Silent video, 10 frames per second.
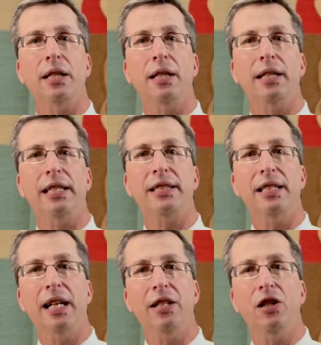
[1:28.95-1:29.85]
That's
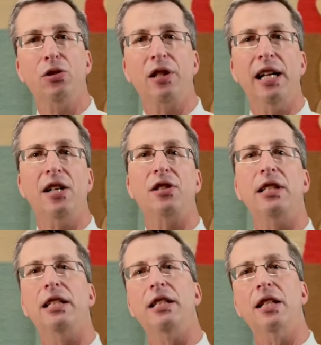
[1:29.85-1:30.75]
900,000
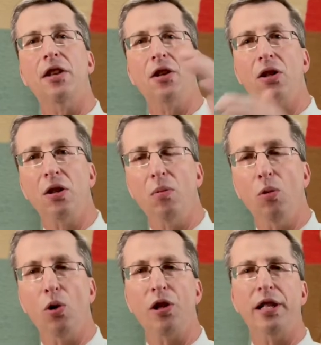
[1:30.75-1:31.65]
and another
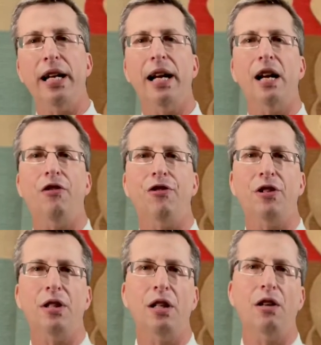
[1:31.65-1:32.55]
more than half
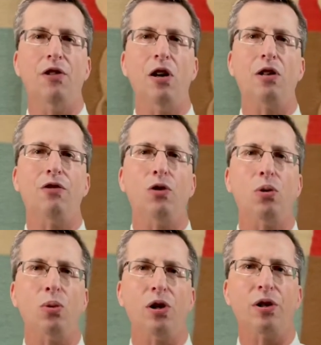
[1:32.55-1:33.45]
of all of Fort
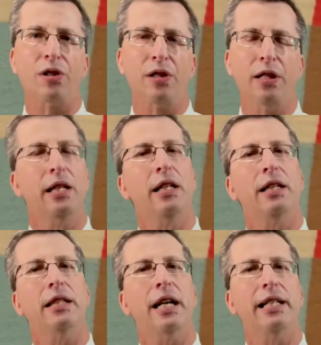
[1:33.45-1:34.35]
Worth,
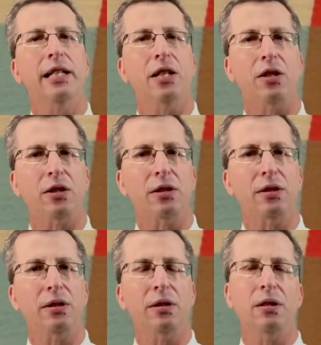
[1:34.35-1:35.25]
not here,
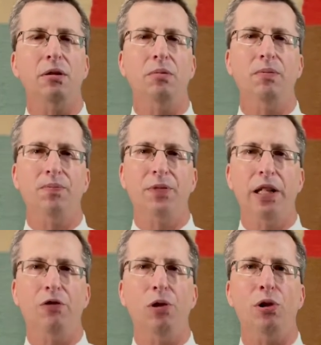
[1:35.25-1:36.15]

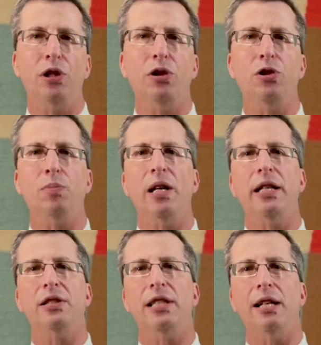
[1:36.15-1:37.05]
if we were to use my
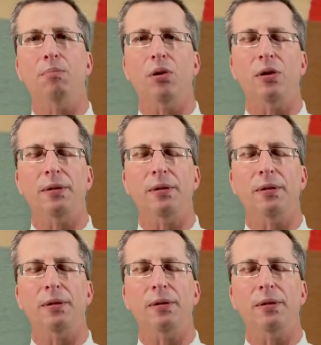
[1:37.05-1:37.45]
example.